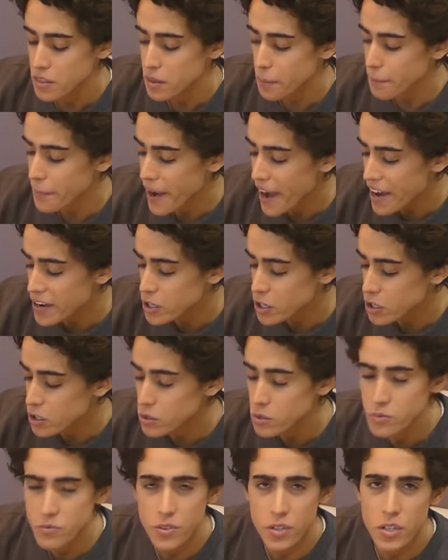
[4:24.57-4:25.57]
The
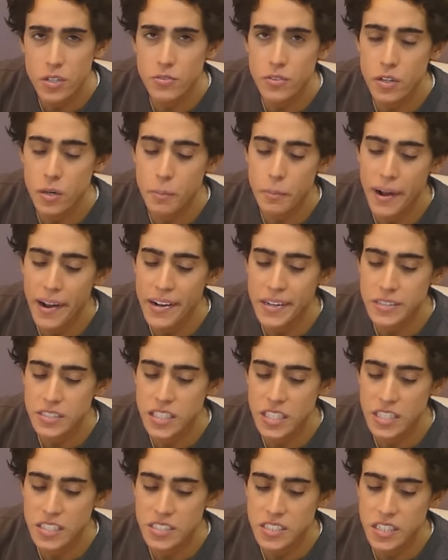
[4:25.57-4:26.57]
marrow, very, very
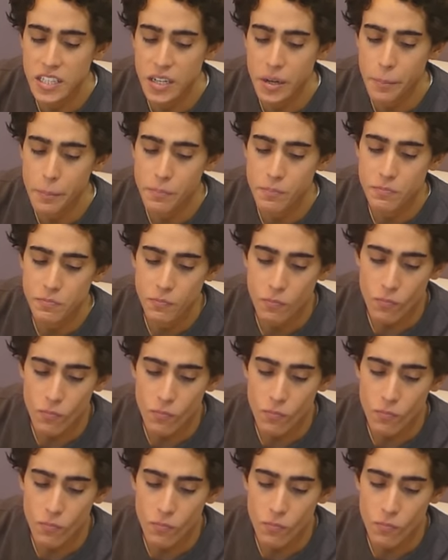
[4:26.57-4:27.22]
mild tasting.